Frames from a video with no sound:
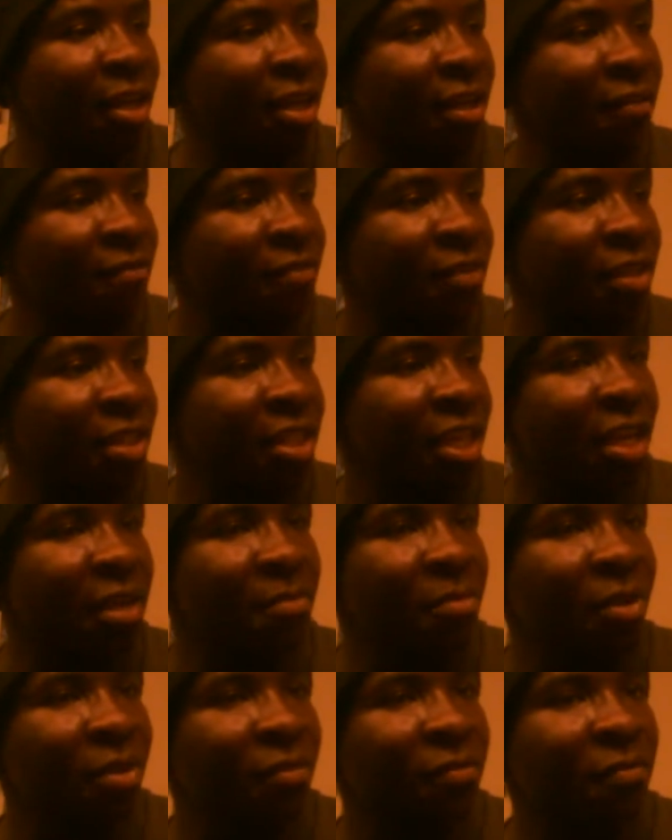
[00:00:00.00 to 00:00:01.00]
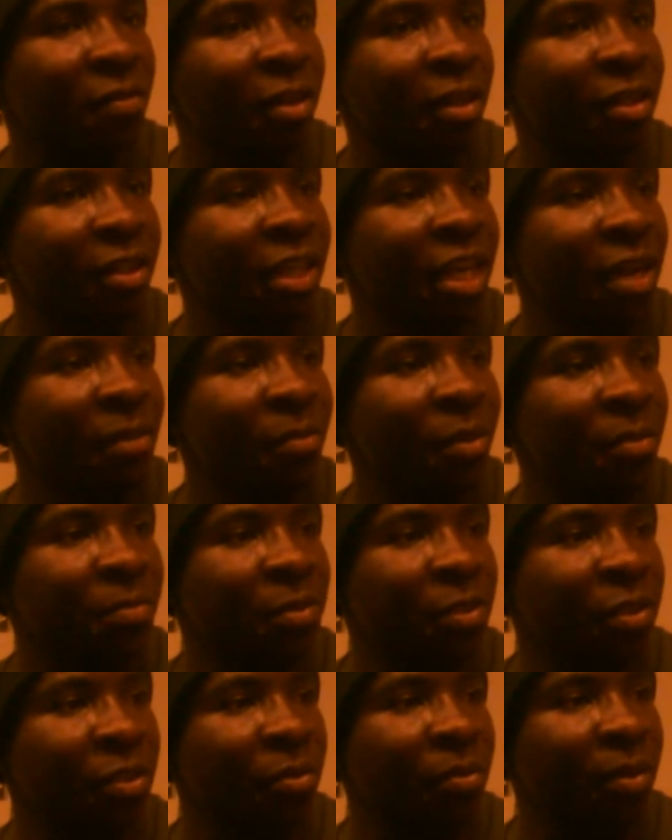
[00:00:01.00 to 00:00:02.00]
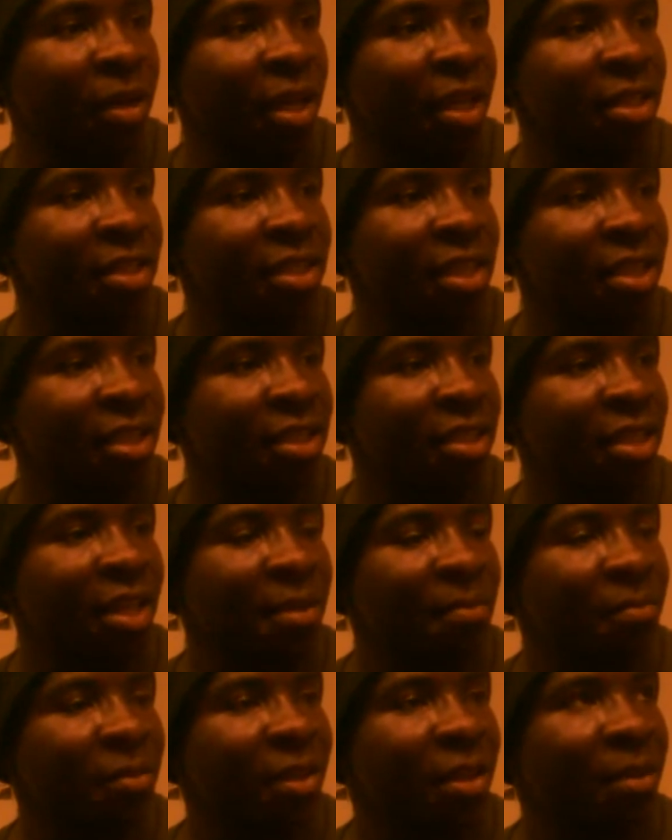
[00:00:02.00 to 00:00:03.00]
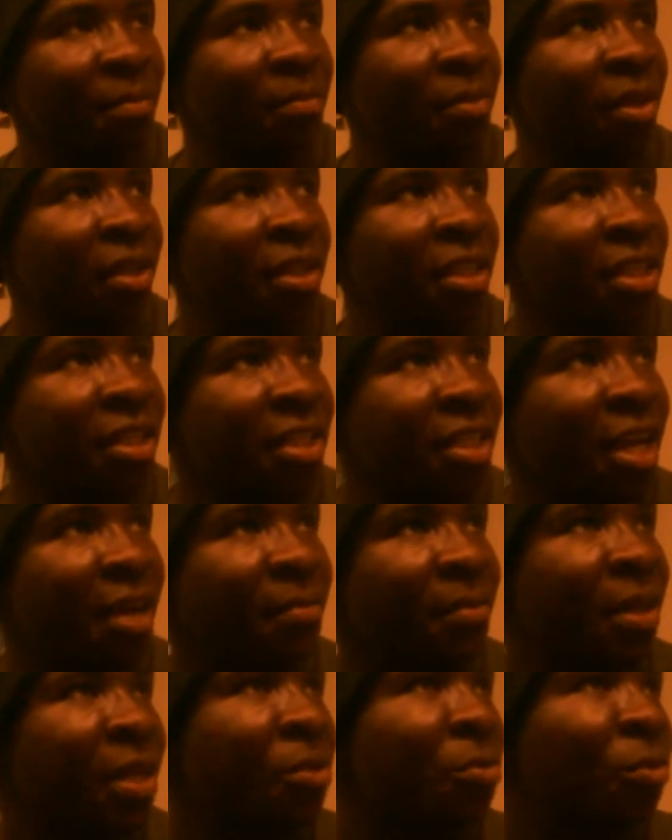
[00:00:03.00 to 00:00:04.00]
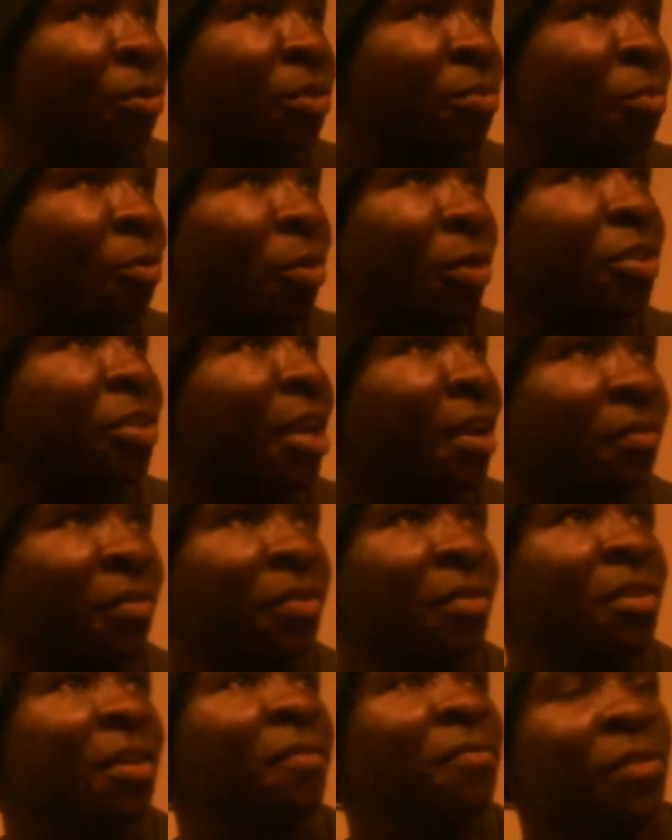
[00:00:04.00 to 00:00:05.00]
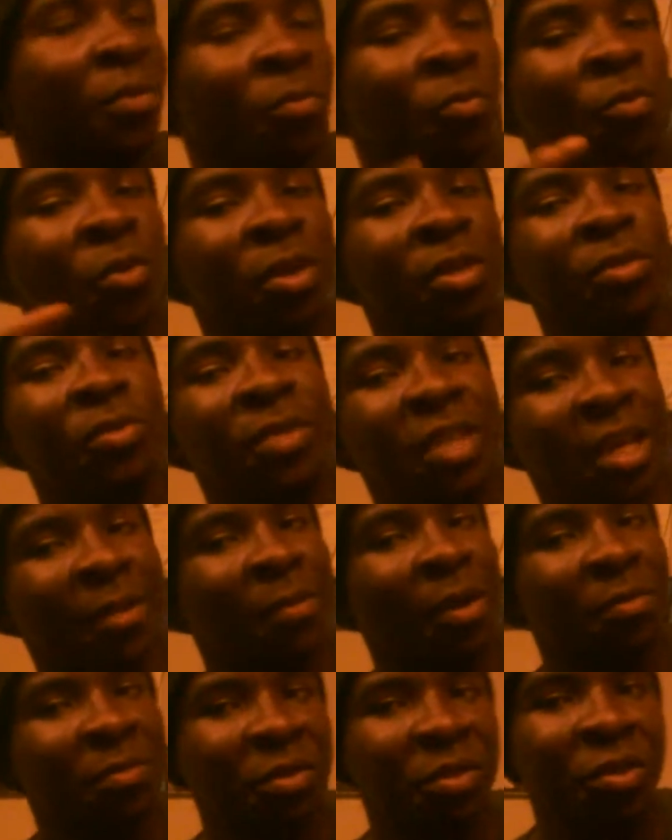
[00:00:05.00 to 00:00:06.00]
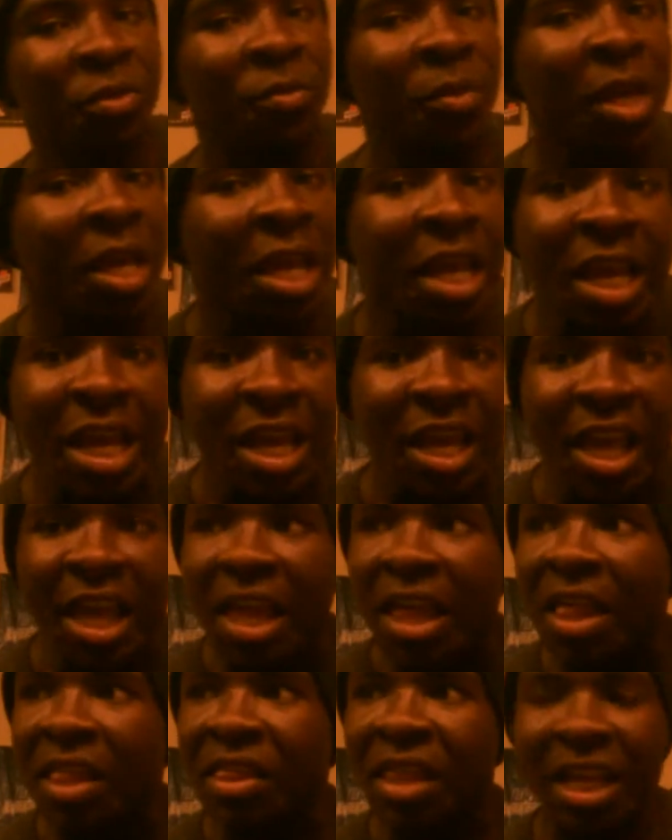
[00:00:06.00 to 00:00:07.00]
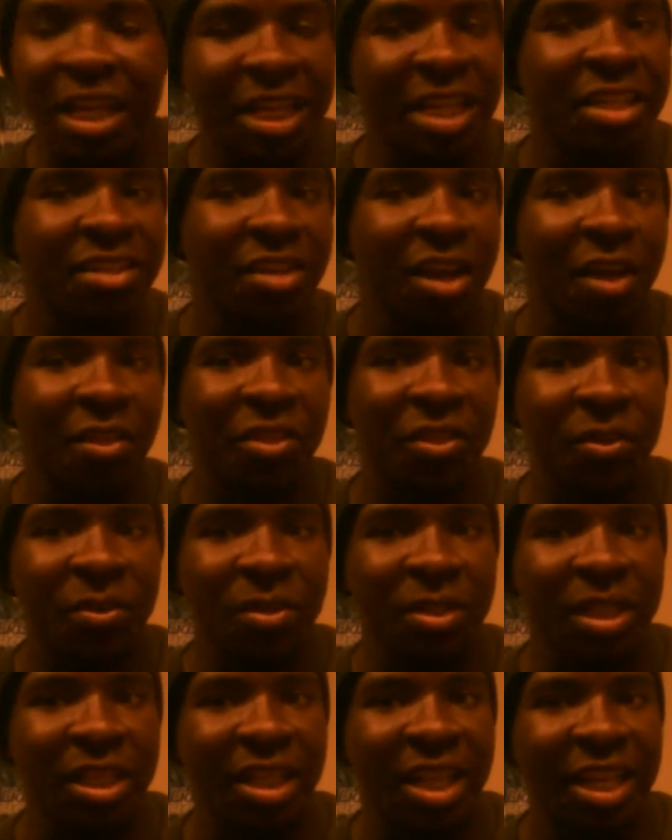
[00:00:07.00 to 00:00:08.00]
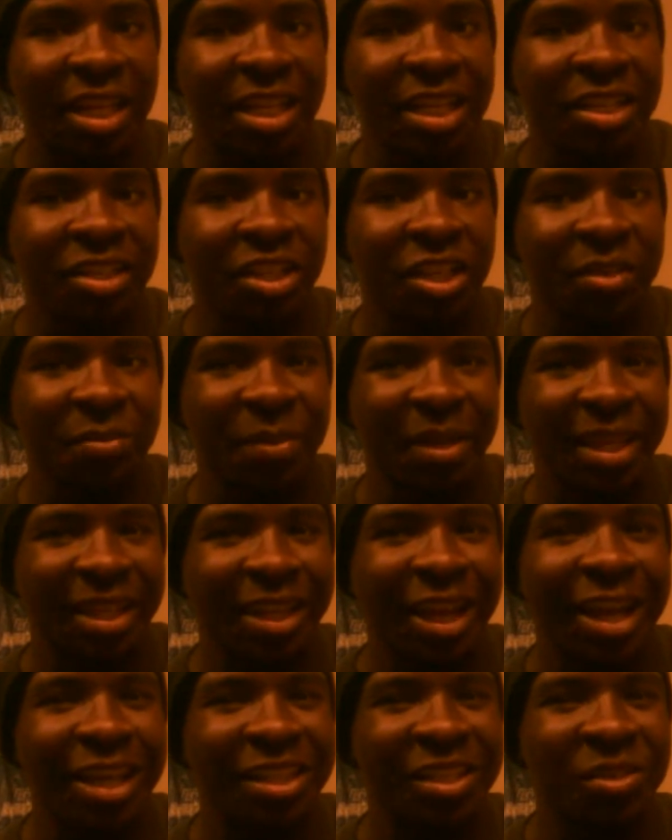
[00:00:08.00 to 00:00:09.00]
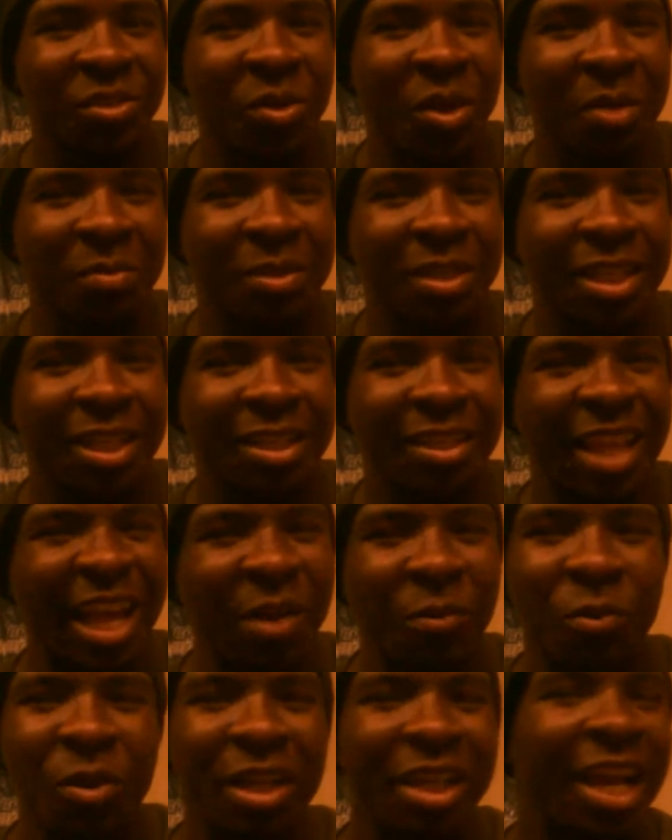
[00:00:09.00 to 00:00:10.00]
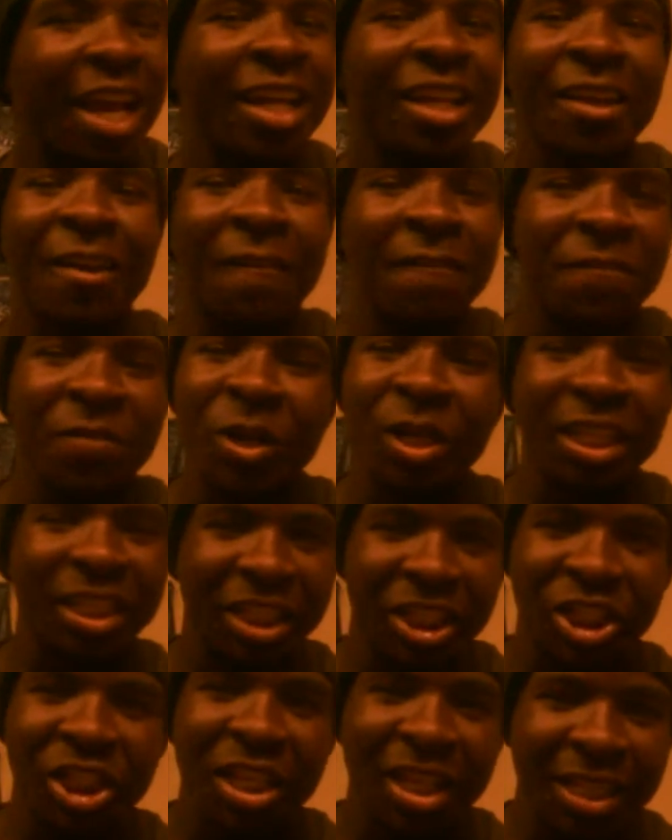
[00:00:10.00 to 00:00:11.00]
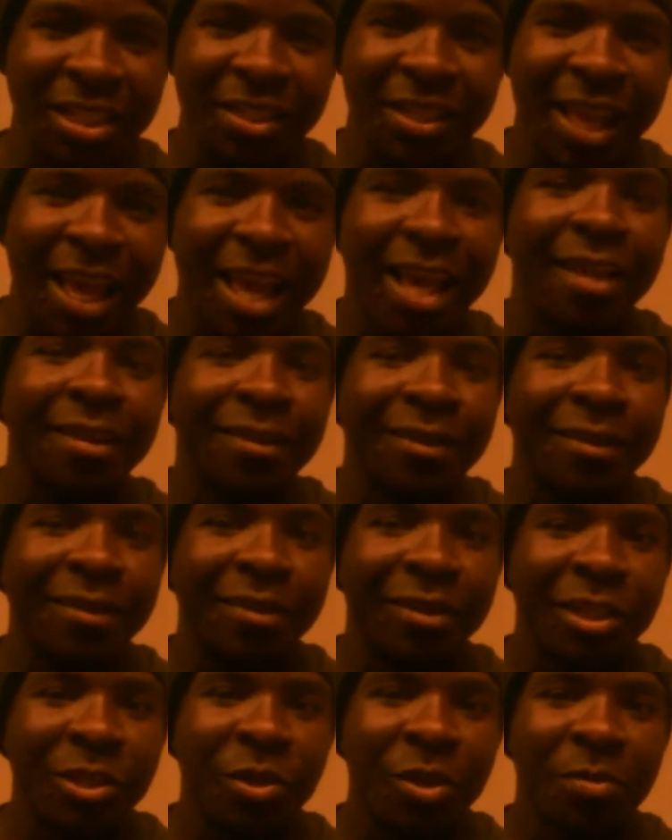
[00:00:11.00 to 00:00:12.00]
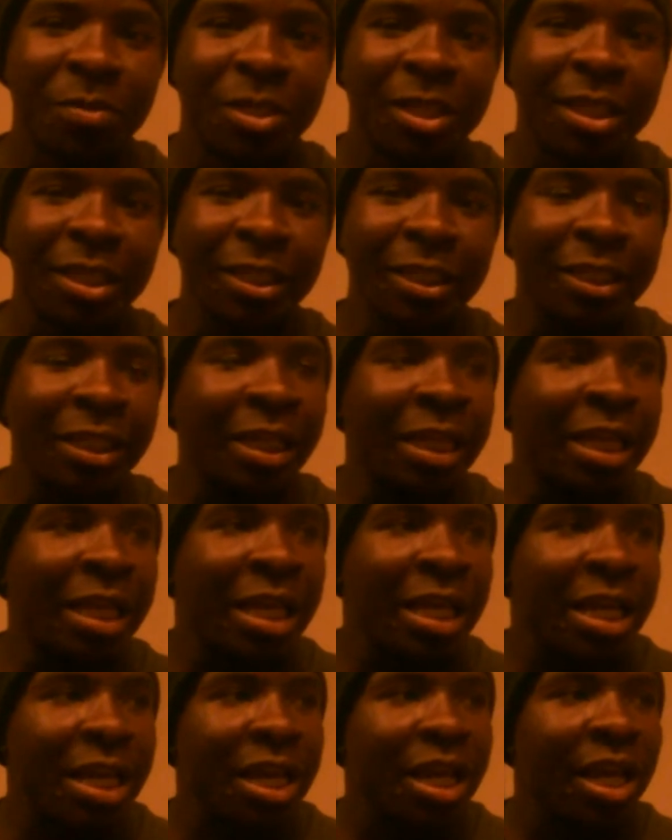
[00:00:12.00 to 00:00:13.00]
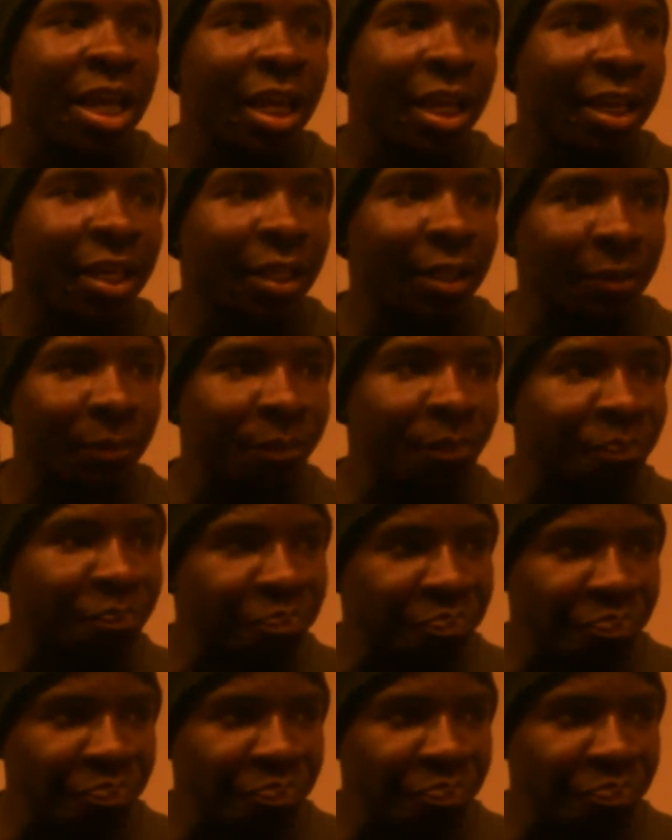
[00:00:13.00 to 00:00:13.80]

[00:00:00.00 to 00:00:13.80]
if the same motherfucker came up to you and said the same thing, but this time he was more attractive than one who came up to you, then he's not thirsty, then he's just being nice. You know what I'm saying? That what kind of fucking shit is that? You know what I'm saying? And